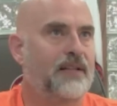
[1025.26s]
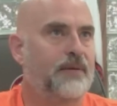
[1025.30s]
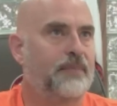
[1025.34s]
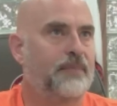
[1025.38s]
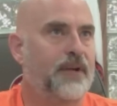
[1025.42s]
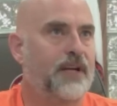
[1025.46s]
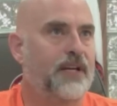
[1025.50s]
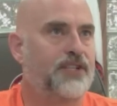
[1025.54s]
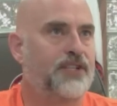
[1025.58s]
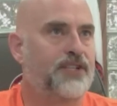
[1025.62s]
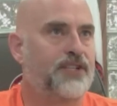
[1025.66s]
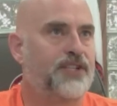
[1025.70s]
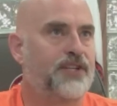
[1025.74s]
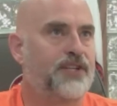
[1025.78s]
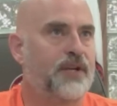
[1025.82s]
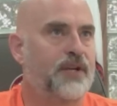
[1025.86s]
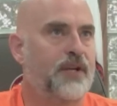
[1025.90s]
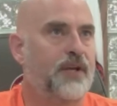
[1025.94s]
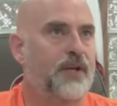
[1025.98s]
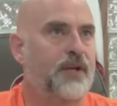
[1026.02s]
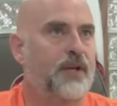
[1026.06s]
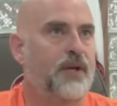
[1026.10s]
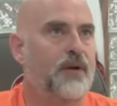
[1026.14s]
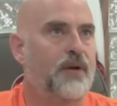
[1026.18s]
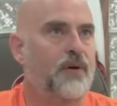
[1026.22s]
La Biche,
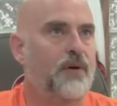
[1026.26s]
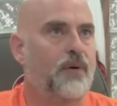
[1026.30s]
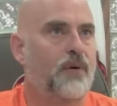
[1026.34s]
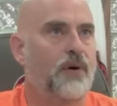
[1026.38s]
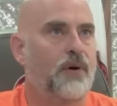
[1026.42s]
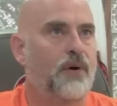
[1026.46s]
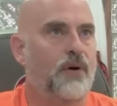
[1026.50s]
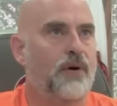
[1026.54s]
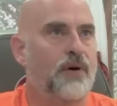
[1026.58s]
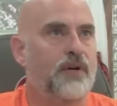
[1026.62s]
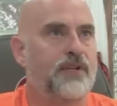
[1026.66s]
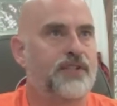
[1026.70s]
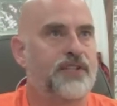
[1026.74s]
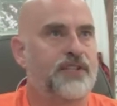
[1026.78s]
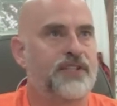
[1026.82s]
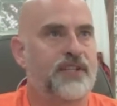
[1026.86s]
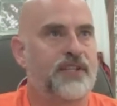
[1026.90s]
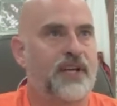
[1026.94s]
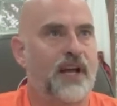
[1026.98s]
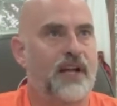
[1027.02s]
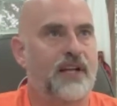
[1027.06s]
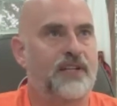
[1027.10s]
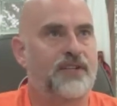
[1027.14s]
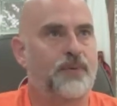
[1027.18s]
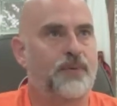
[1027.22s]
or
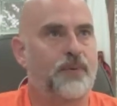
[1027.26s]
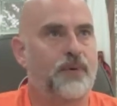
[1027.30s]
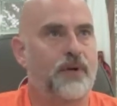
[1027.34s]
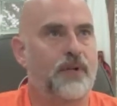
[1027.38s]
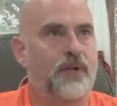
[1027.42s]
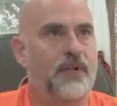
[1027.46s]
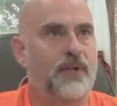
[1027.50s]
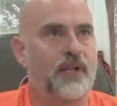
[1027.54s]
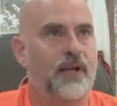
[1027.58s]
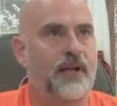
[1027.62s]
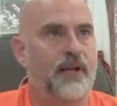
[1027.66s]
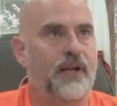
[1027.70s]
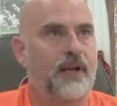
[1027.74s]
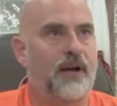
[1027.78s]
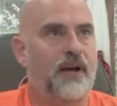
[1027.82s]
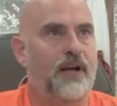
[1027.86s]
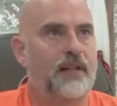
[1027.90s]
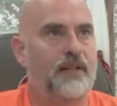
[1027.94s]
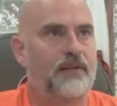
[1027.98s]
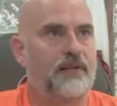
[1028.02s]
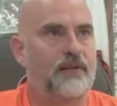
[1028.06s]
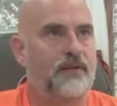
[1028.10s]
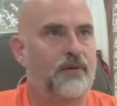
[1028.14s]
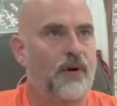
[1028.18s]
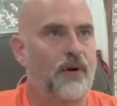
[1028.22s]
Saskatchewan, like
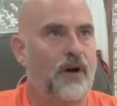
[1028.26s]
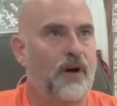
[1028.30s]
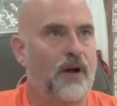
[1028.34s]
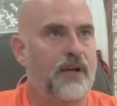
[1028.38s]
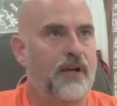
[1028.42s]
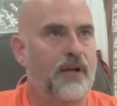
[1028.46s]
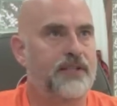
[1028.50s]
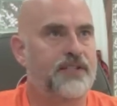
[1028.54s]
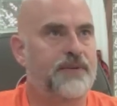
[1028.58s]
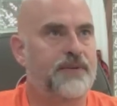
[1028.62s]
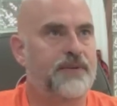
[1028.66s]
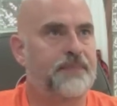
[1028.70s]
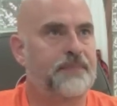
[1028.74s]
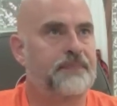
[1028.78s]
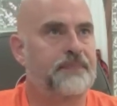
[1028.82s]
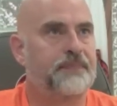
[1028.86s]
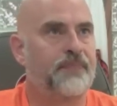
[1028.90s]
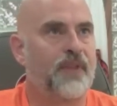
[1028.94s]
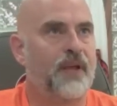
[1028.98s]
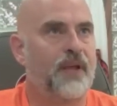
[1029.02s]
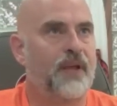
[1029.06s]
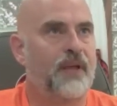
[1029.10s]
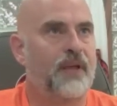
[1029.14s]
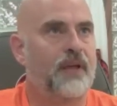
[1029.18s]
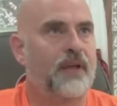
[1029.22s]
Isle La Crosse,
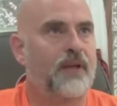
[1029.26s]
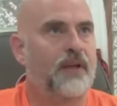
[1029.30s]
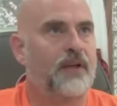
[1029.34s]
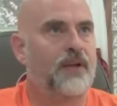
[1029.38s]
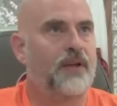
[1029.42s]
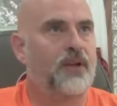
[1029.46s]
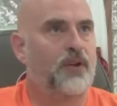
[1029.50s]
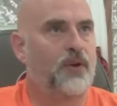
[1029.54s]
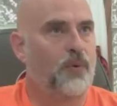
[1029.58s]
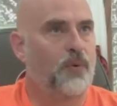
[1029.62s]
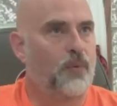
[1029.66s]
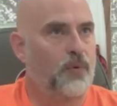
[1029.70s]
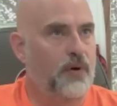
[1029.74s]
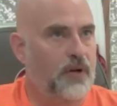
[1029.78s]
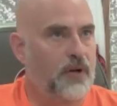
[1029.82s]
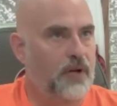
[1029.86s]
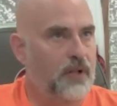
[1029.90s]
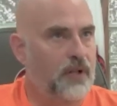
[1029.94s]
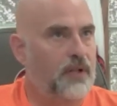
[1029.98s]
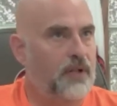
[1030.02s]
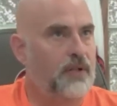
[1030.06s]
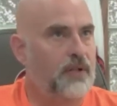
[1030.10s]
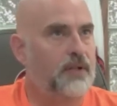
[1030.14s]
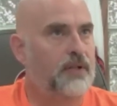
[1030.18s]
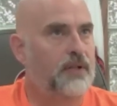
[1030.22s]
you
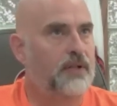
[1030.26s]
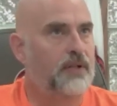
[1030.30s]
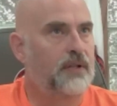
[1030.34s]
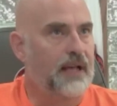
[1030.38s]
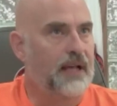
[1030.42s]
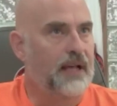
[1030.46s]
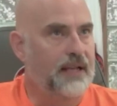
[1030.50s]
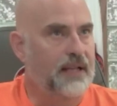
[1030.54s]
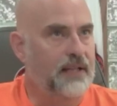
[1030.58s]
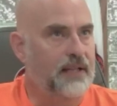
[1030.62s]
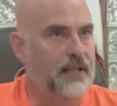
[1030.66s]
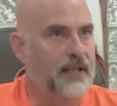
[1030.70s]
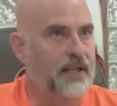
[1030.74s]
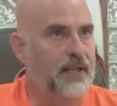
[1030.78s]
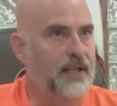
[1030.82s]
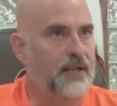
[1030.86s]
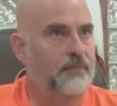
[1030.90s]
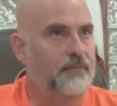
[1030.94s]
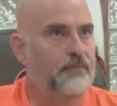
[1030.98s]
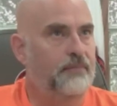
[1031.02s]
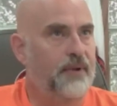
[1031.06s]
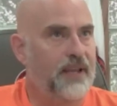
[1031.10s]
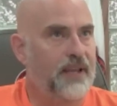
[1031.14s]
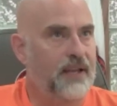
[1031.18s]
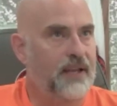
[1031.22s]
will
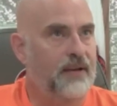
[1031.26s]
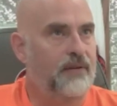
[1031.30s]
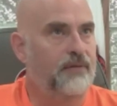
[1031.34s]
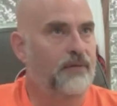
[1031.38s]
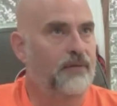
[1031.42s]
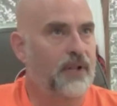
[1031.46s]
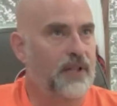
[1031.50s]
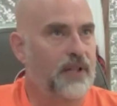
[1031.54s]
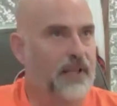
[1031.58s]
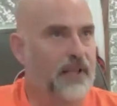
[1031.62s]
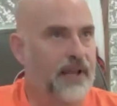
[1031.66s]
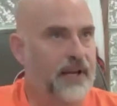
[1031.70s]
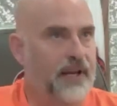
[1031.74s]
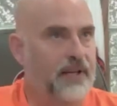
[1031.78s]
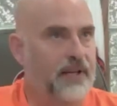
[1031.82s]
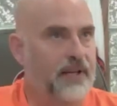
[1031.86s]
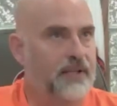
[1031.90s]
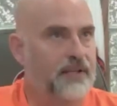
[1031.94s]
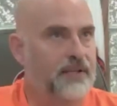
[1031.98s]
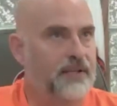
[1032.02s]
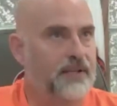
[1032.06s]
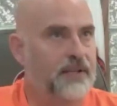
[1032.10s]
likely be related.